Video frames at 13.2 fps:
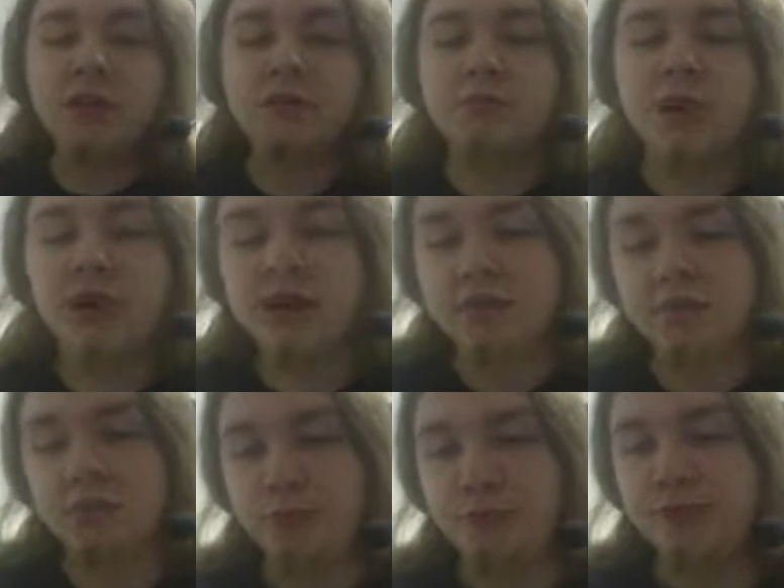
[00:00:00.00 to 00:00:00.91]
But
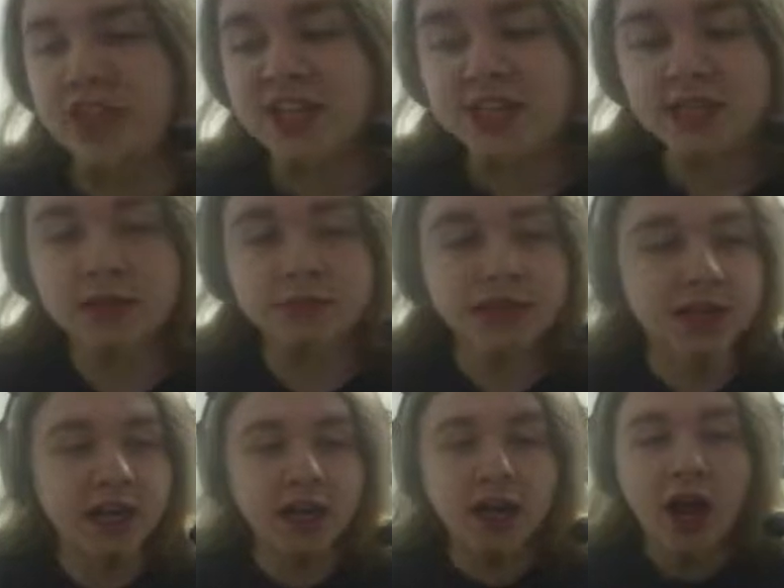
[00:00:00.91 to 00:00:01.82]
that's something
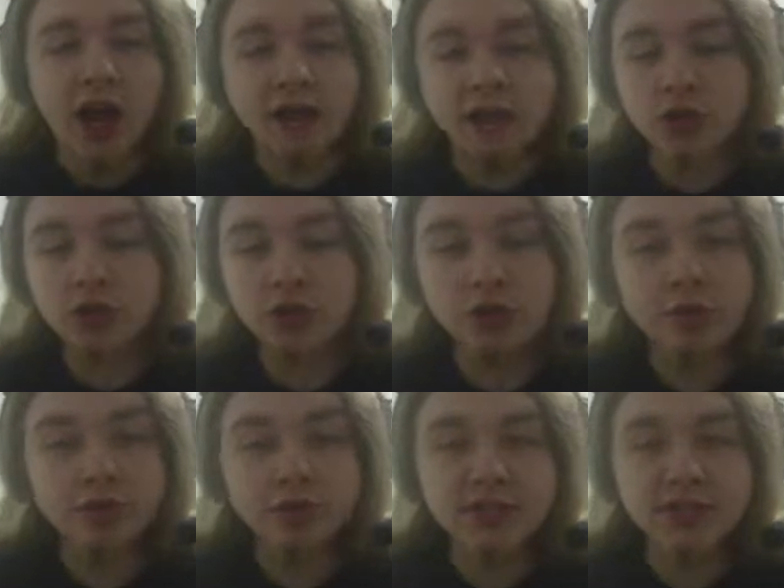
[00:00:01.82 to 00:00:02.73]
I don't know
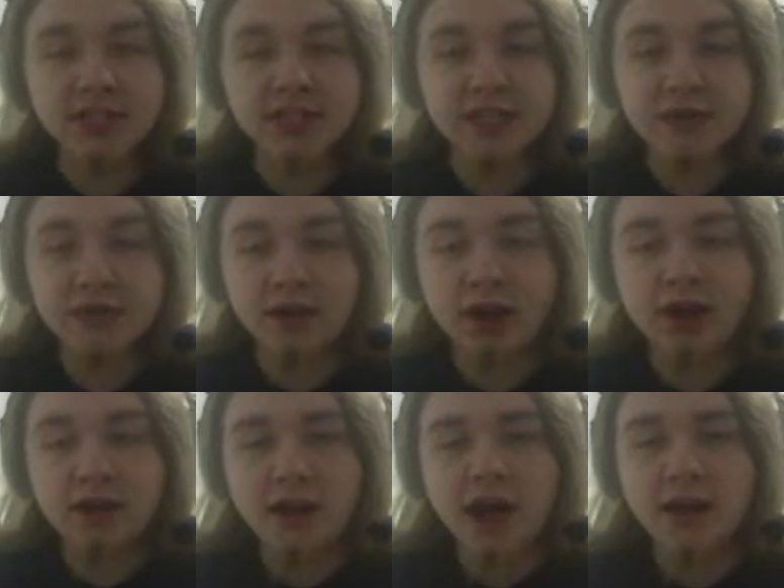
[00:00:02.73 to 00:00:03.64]
if we'll see.
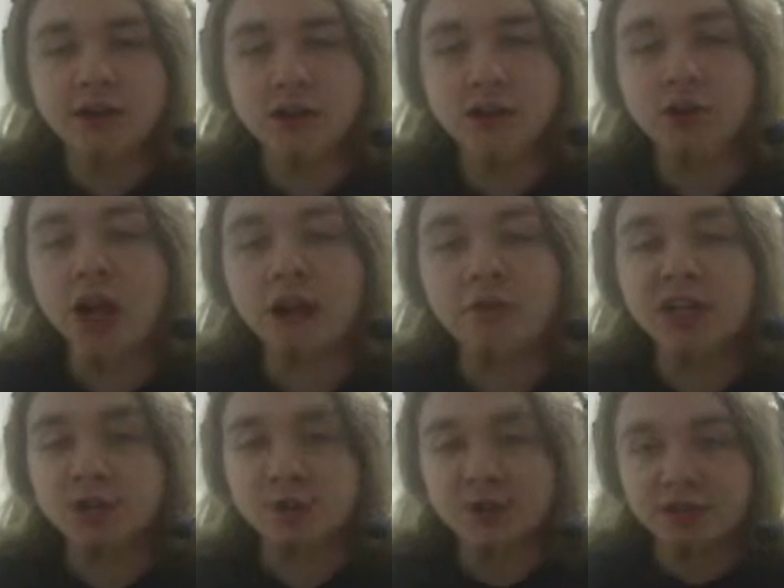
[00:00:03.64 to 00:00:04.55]
I don't know how
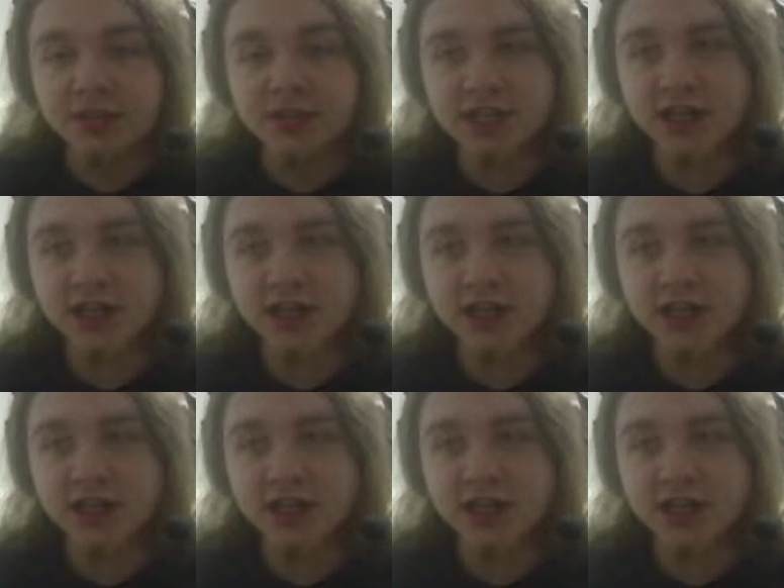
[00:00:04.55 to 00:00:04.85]
much we'll see